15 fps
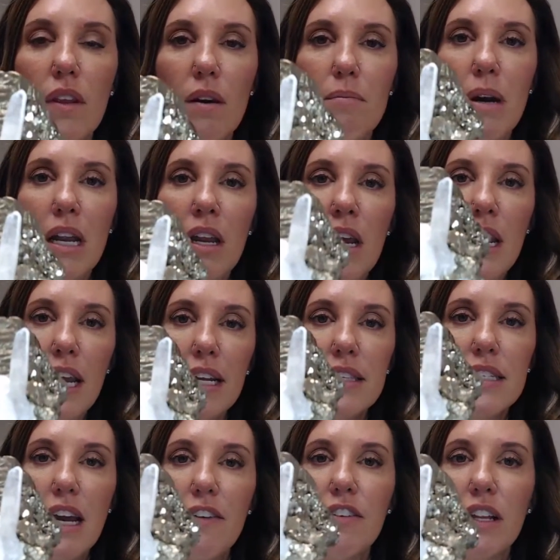but
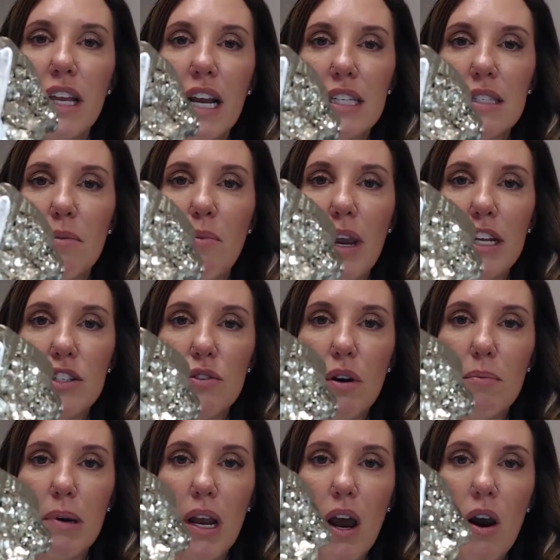it's definitely got some weight to
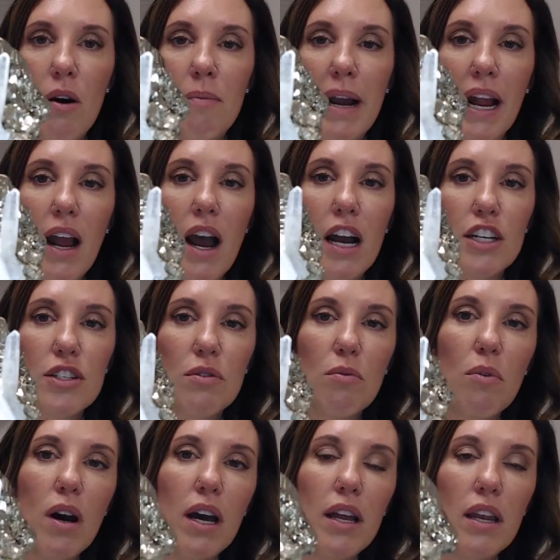it, but oh my gosh,
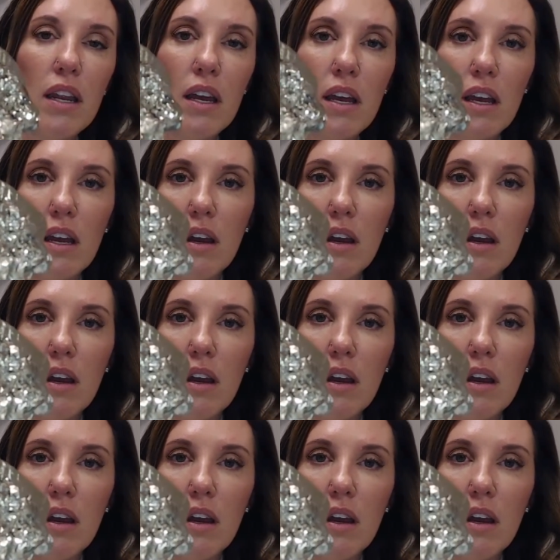what